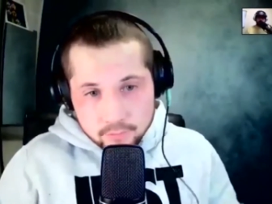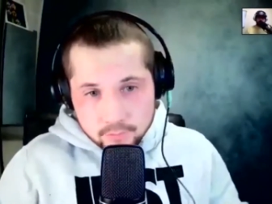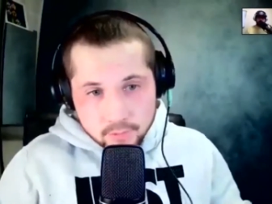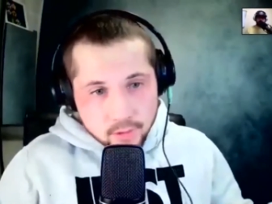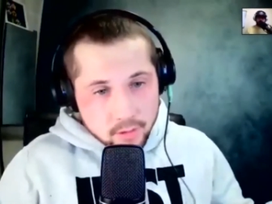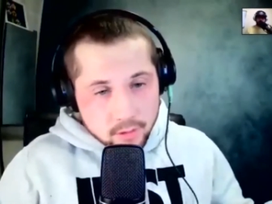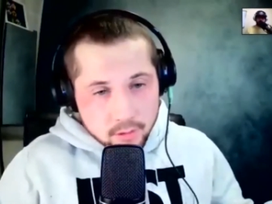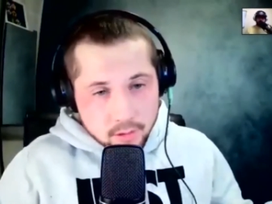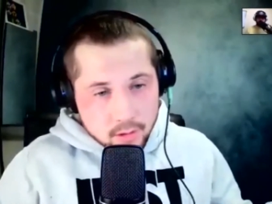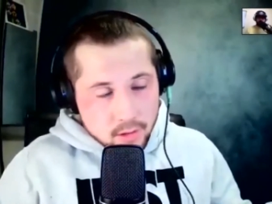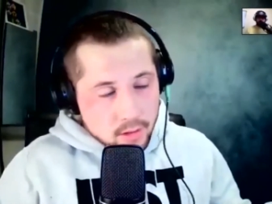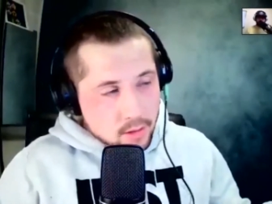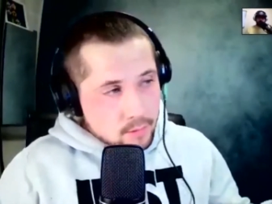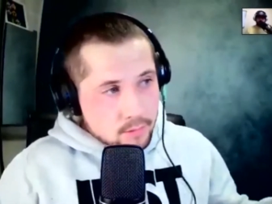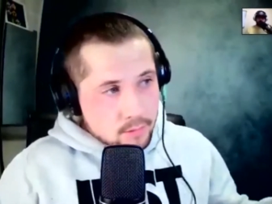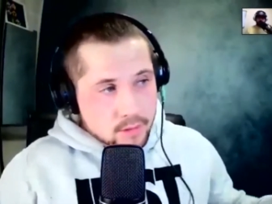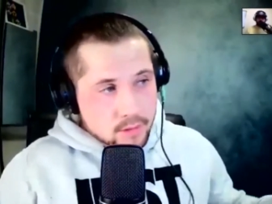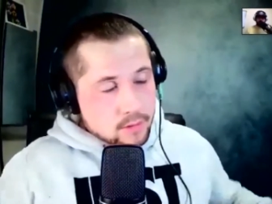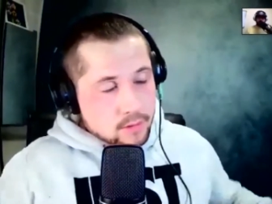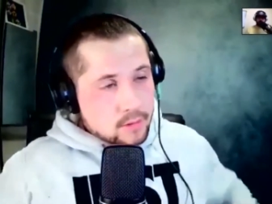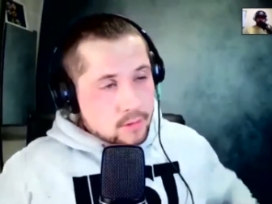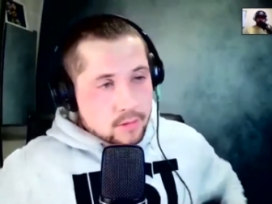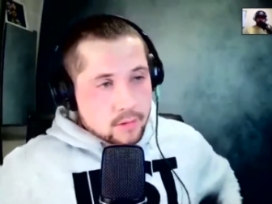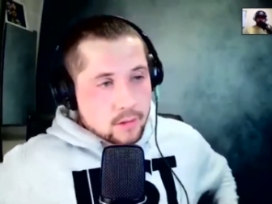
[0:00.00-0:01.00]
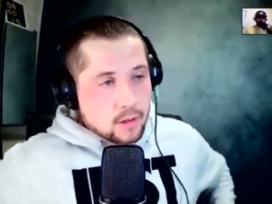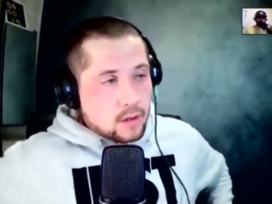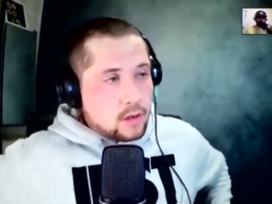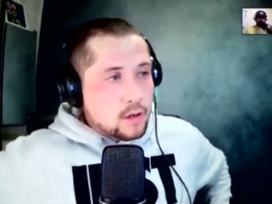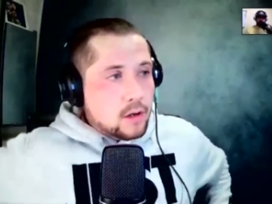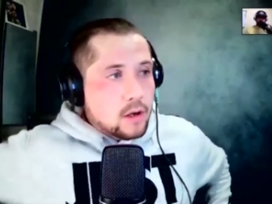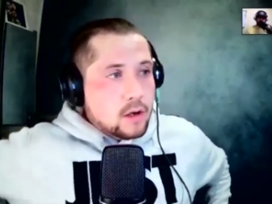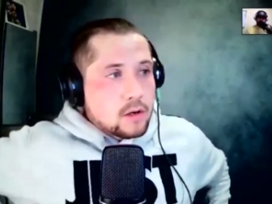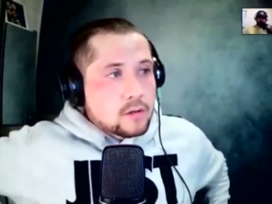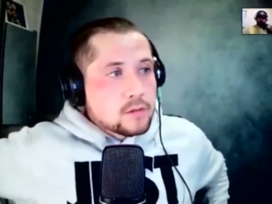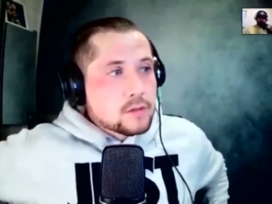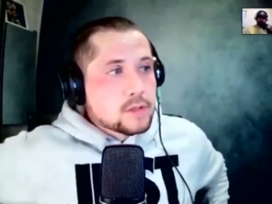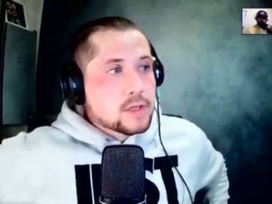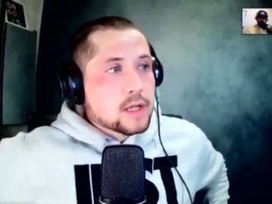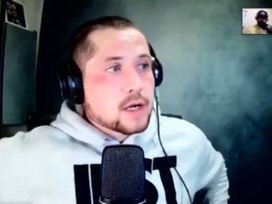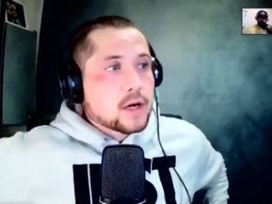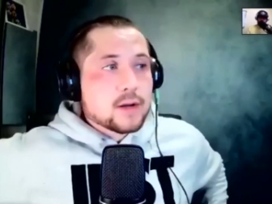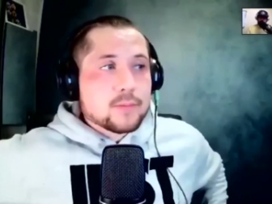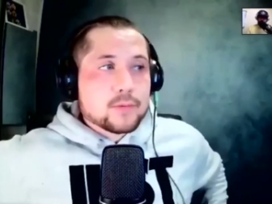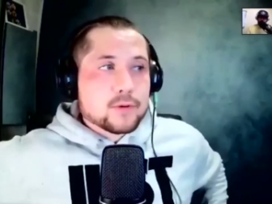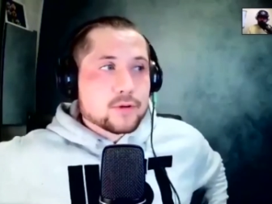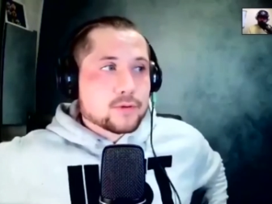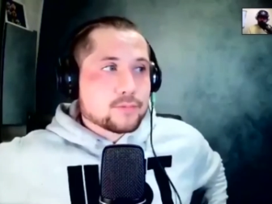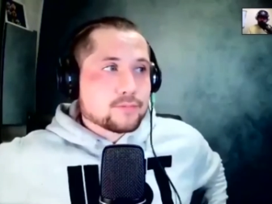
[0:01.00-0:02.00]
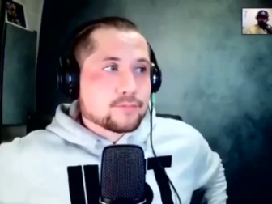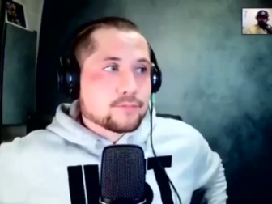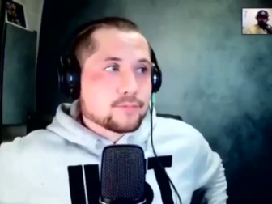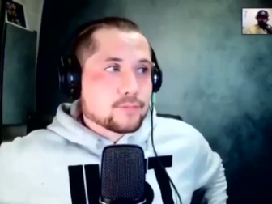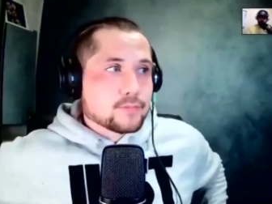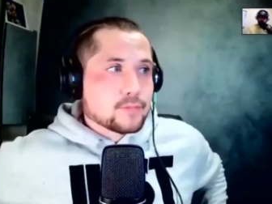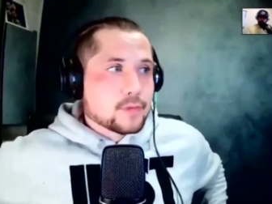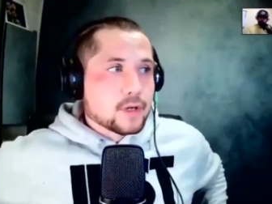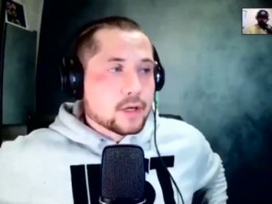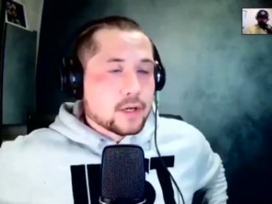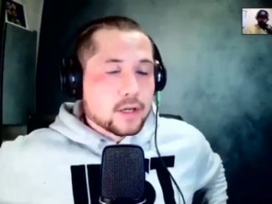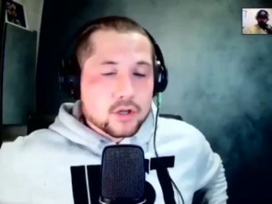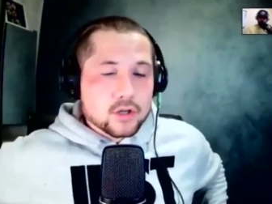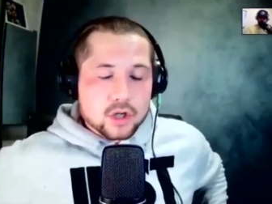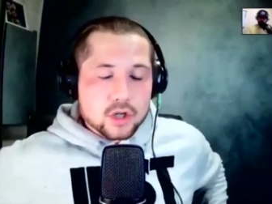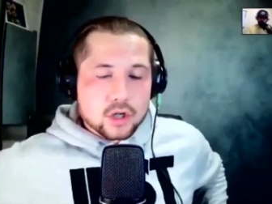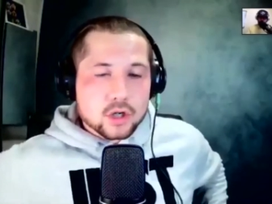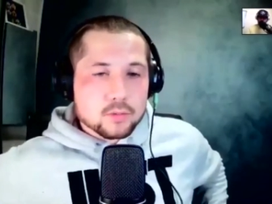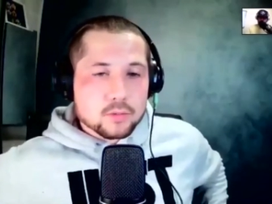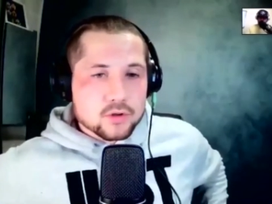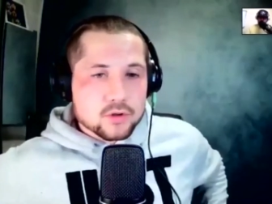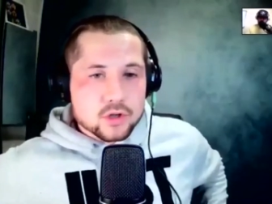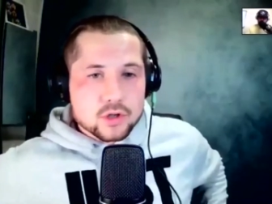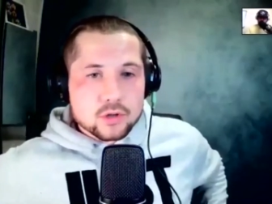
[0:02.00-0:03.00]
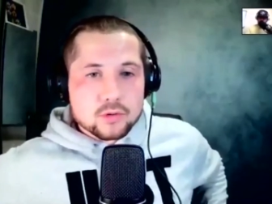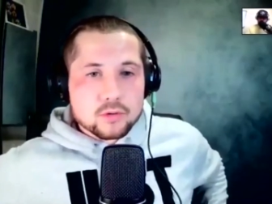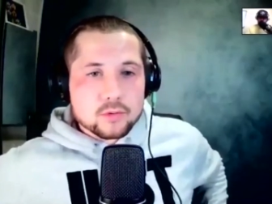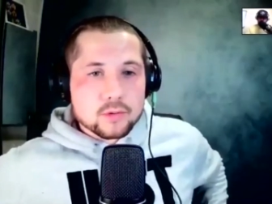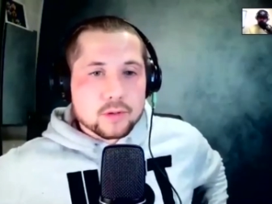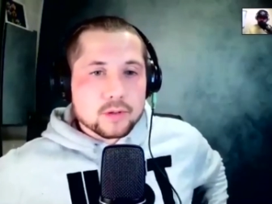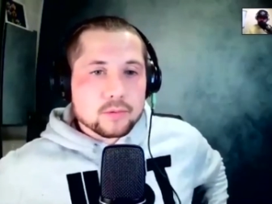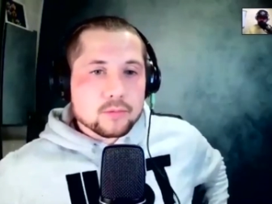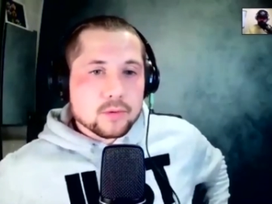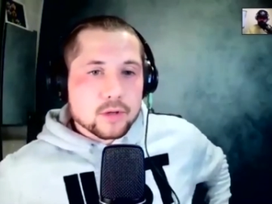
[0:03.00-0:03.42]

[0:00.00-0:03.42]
on Saturday, but I think she comes through